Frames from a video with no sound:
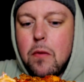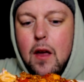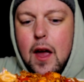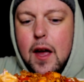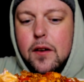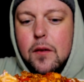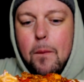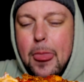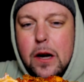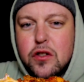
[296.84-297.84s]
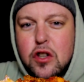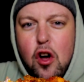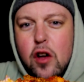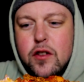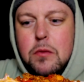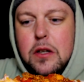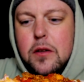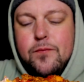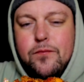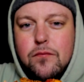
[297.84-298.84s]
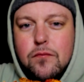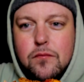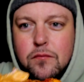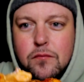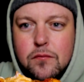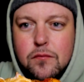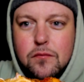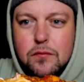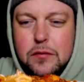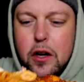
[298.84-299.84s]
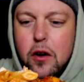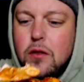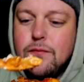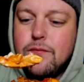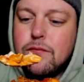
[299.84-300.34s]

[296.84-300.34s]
and just cause me you know,